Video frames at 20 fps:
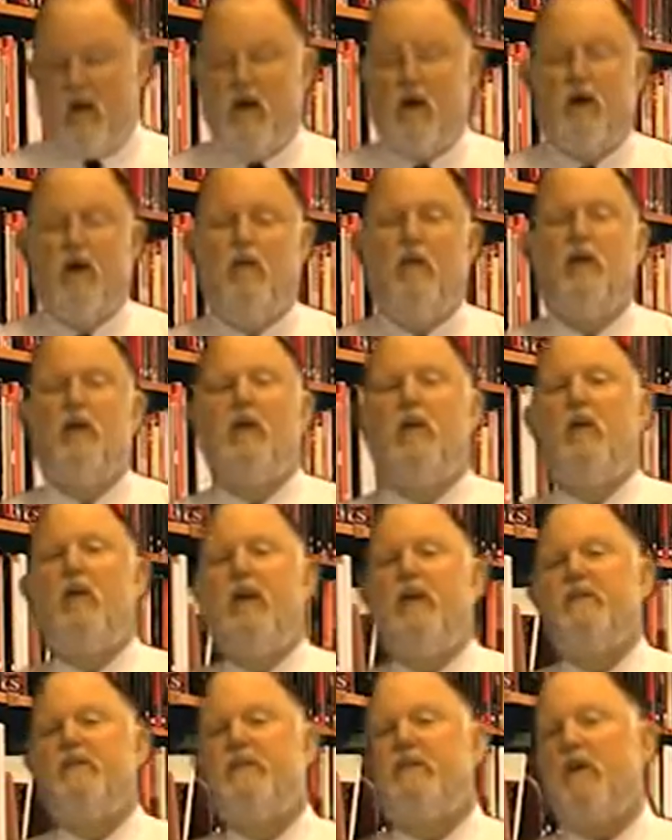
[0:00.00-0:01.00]
Coca-Cola
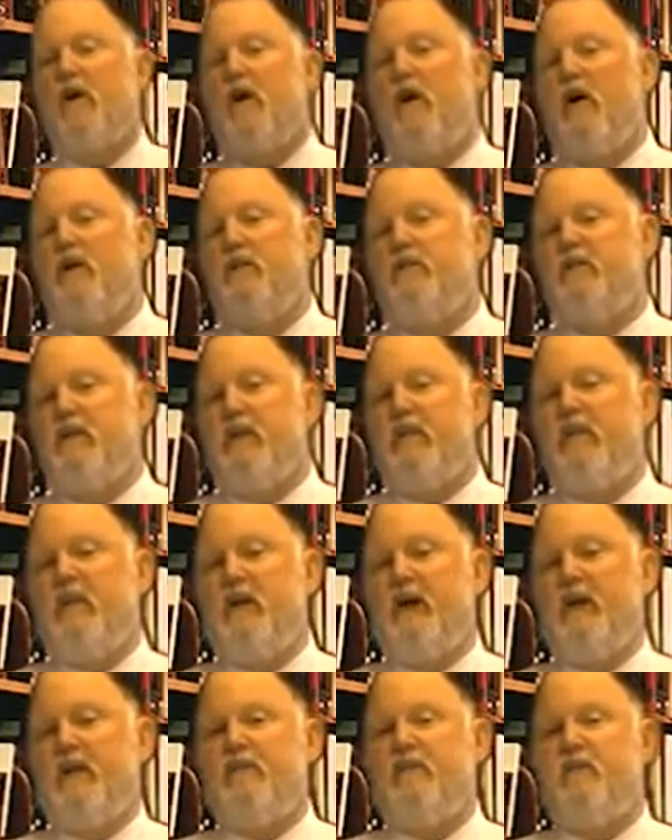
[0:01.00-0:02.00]
has the largest
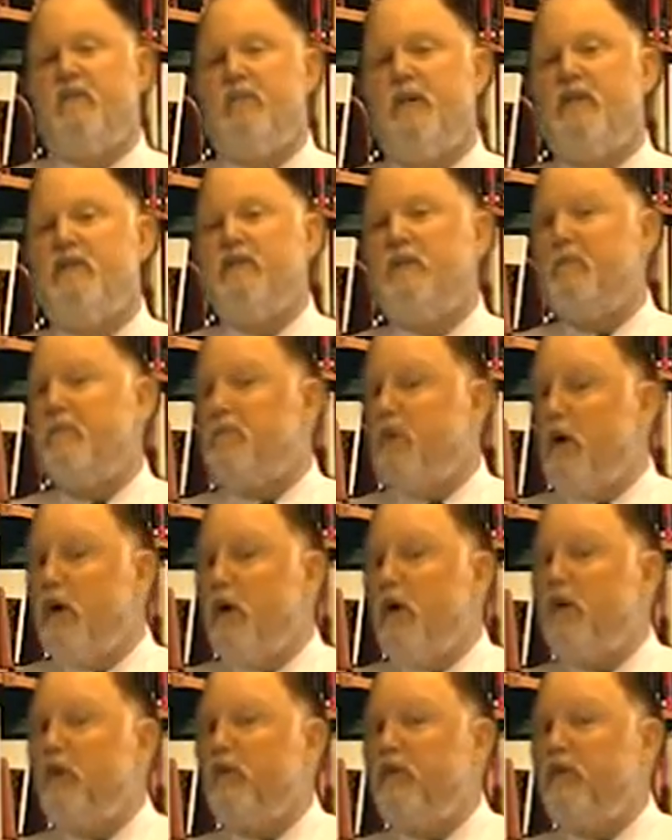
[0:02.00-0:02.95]
advertising budget per